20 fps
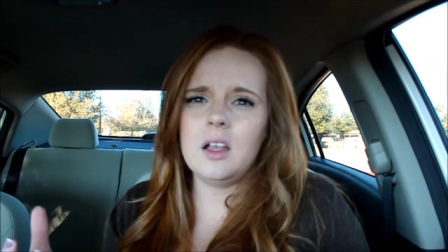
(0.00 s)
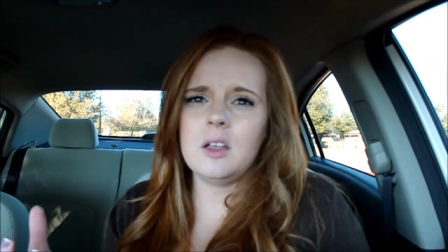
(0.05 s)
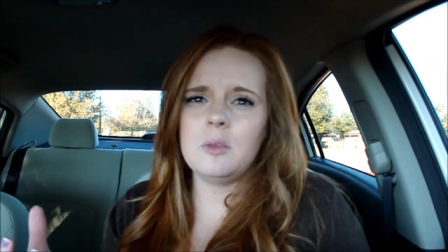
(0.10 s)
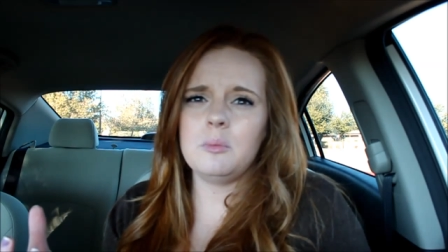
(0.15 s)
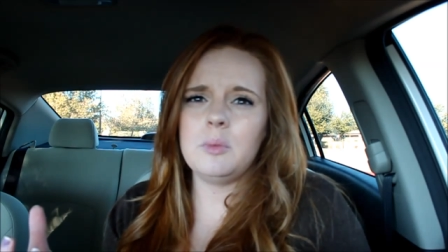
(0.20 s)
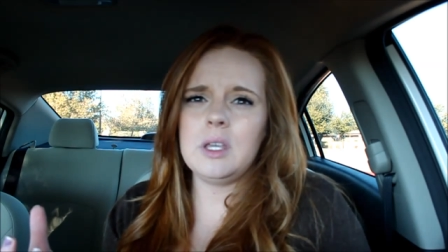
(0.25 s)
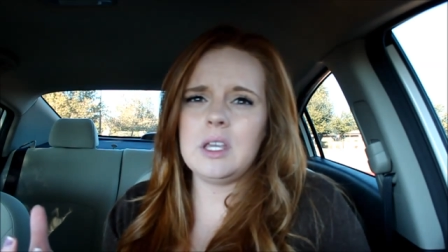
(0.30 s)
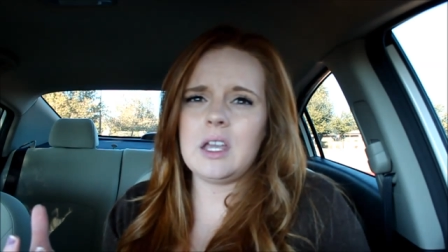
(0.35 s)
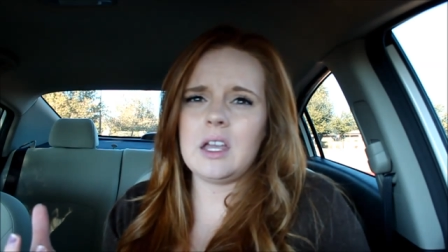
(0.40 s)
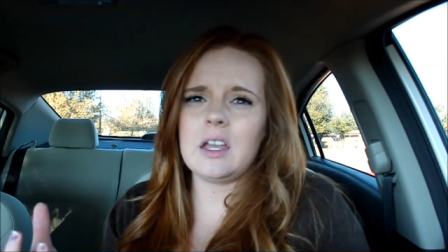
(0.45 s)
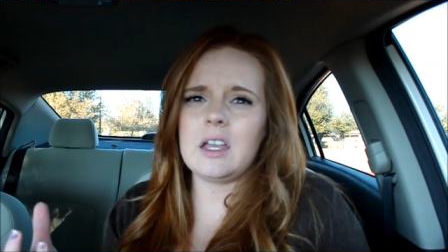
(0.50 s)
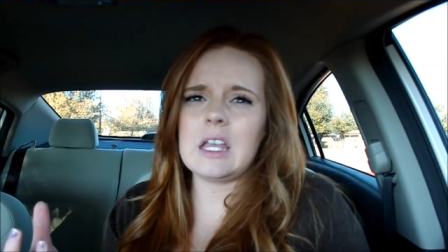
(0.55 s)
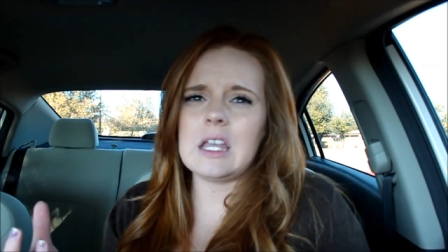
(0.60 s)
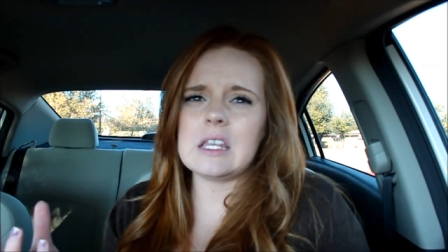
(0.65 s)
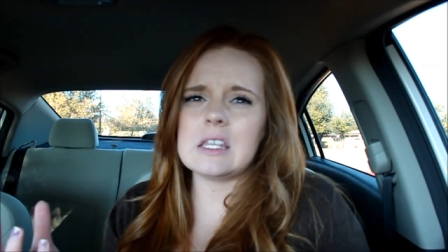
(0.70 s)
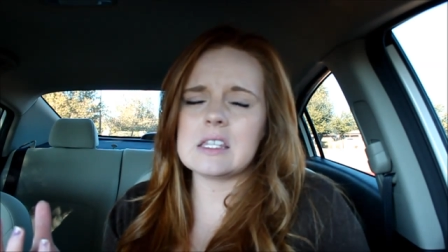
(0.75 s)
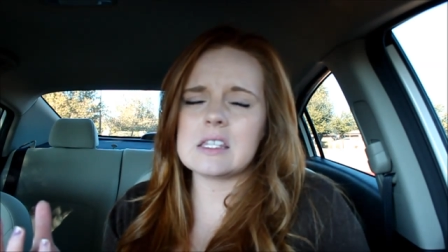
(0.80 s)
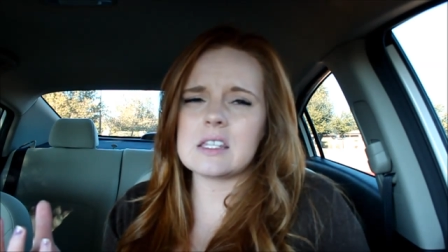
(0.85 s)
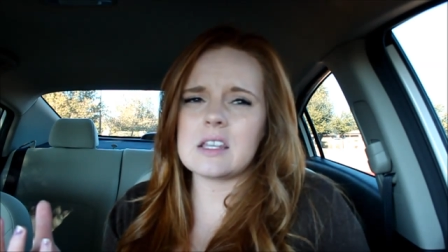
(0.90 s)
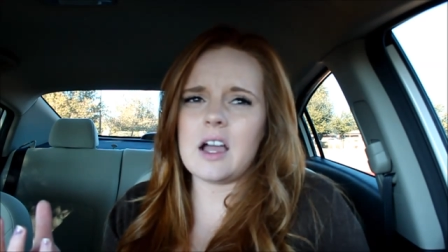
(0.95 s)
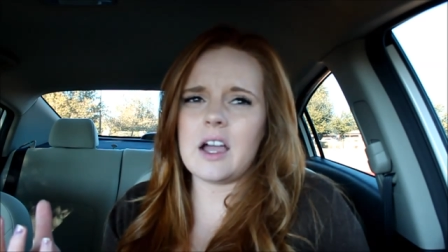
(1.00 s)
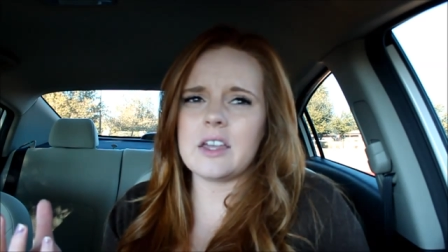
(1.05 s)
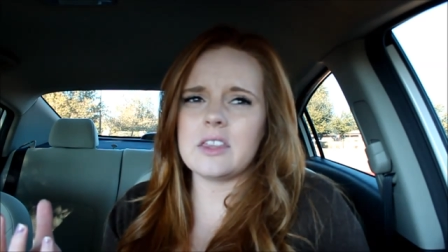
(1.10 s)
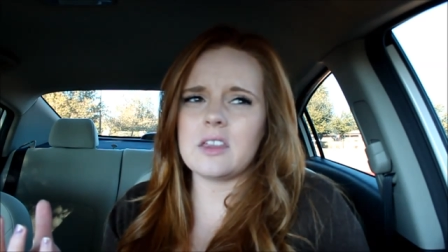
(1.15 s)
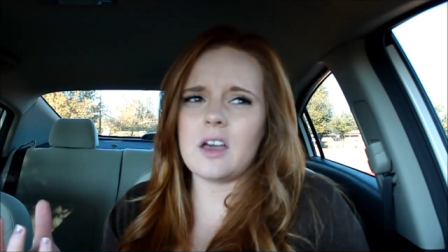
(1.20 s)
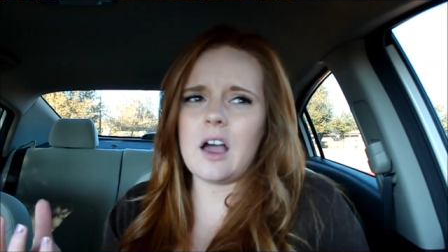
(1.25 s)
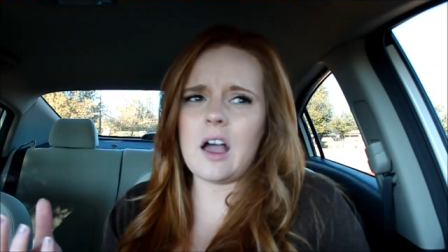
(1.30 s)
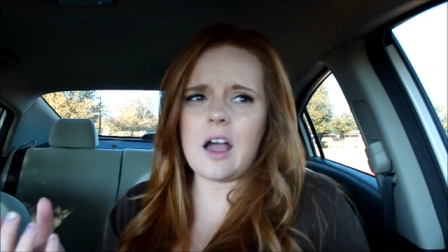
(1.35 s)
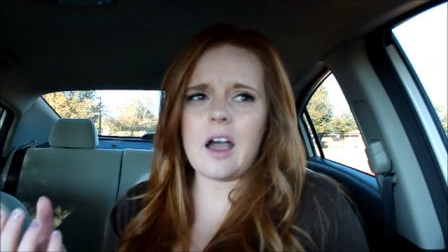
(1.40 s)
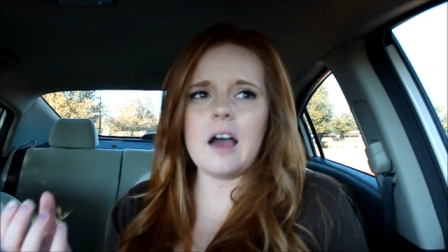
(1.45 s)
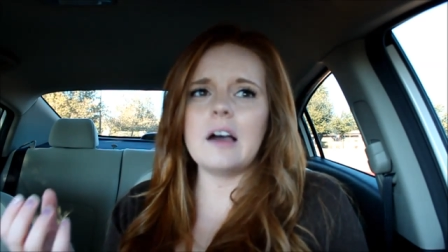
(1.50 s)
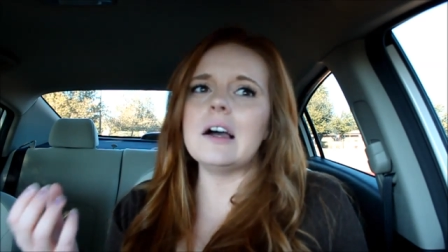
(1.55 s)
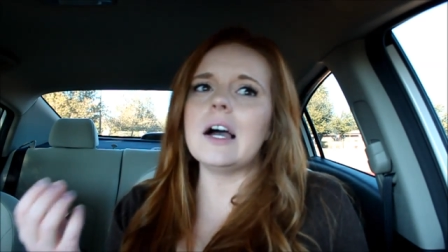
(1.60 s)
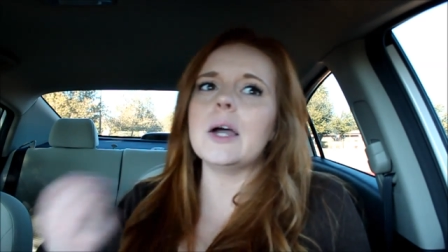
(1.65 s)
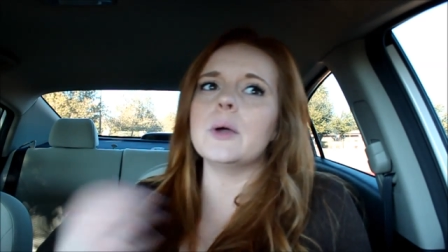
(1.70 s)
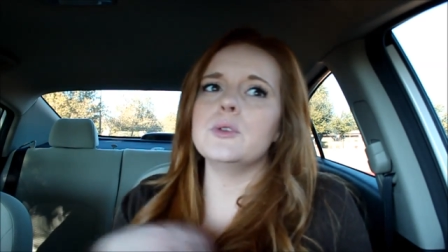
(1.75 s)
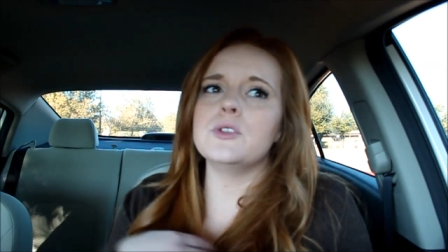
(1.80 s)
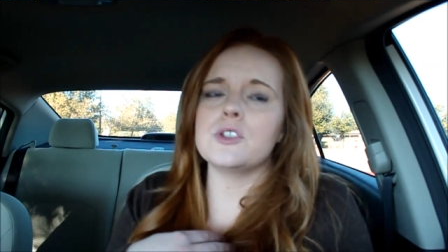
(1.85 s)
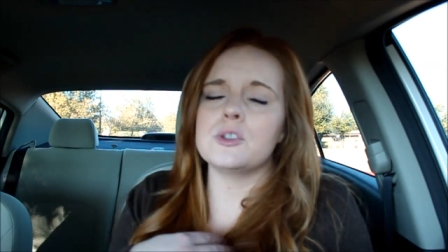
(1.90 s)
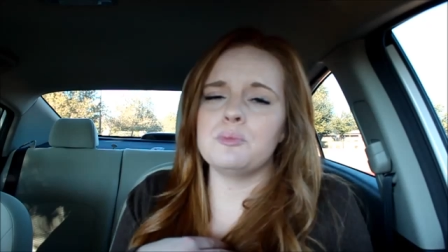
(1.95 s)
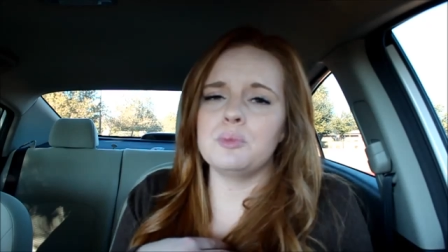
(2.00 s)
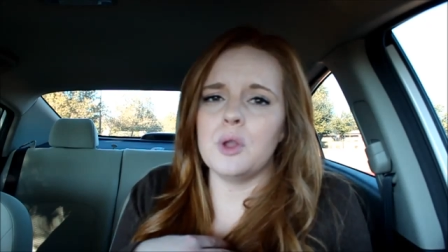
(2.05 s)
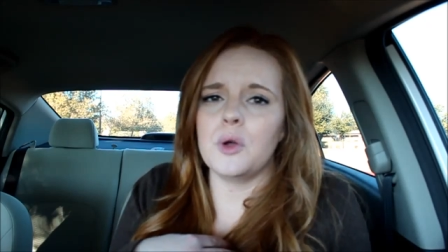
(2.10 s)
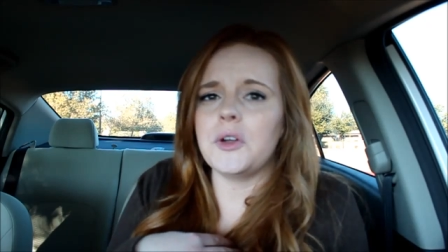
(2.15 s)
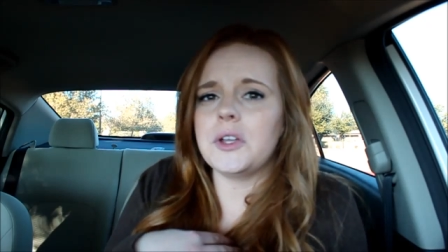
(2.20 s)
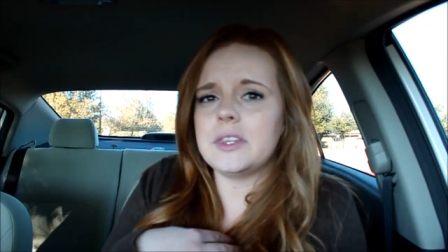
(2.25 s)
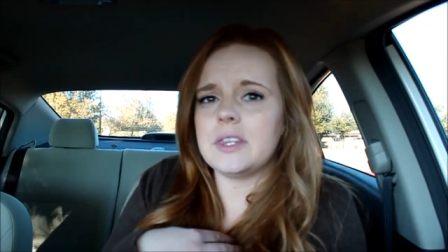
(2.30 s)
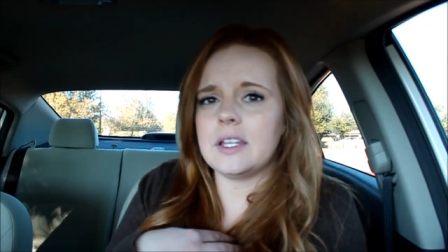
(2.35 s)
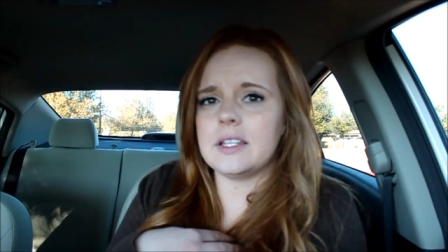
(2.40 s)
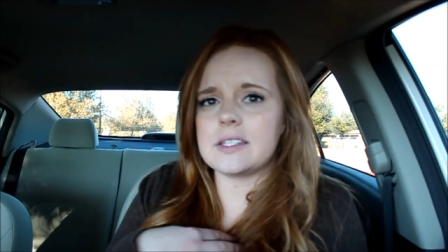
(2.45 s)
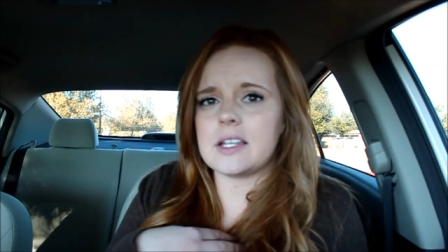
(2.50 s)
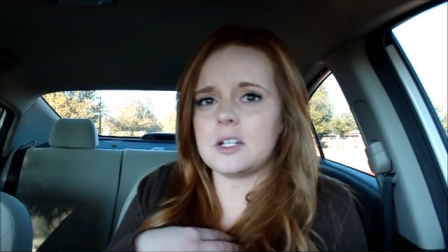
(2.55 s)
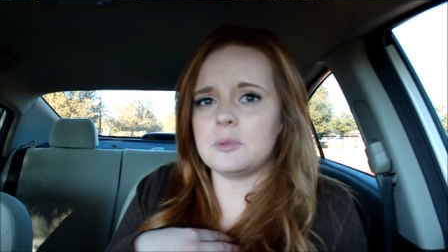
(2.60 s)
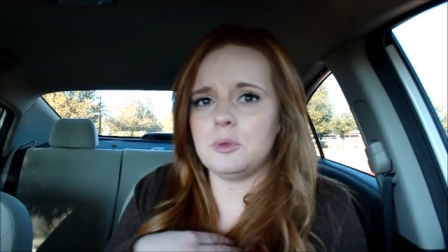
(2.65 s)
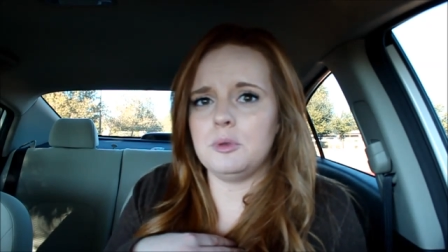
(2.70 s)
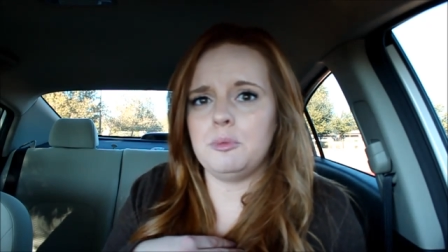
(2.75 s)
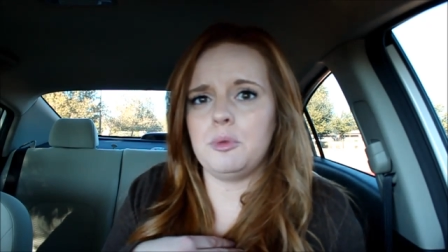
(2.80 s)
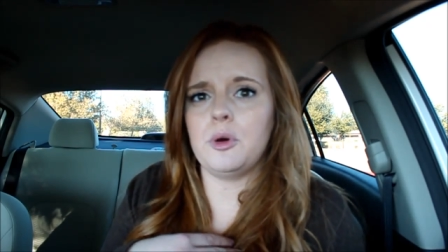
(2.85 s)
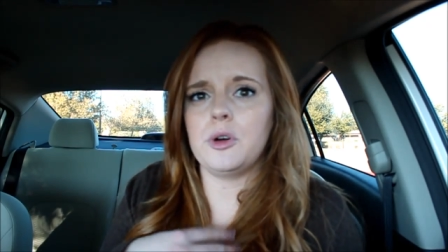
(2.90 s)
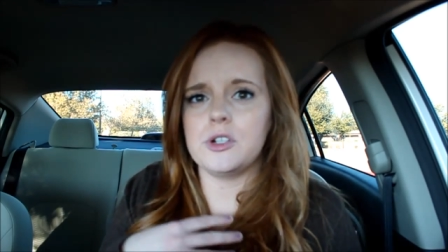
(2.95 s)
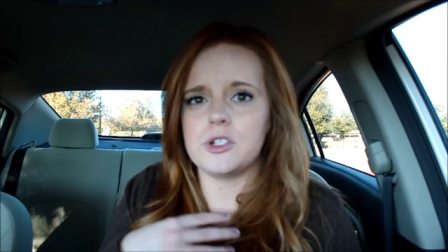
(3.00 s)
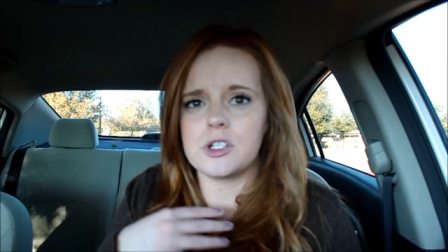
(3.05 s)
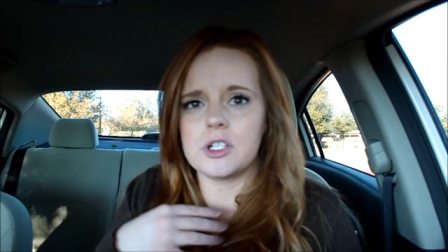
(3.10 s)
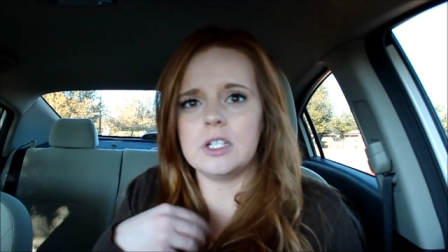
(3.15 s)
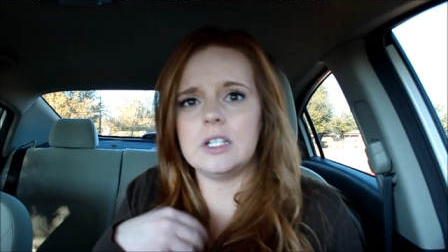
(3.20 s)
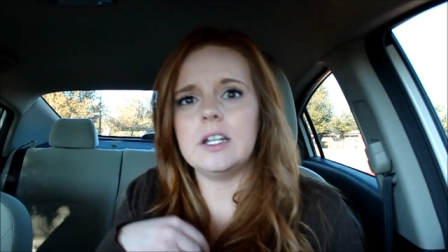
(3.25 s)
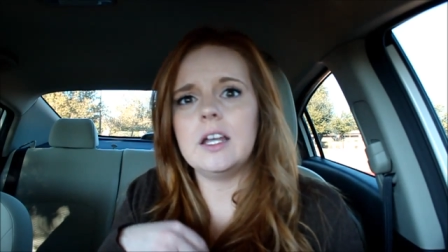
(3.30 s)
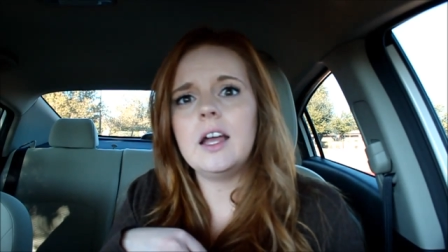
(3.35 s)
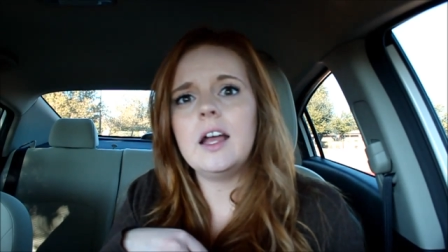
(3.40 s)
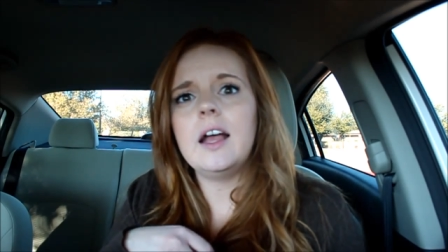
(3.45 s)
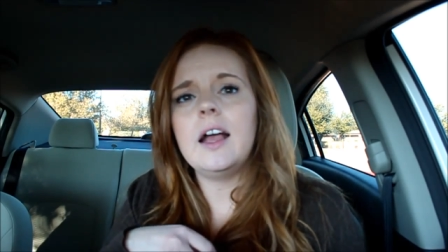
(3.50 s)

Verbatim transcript: because I thought I was just blowing things out of proportion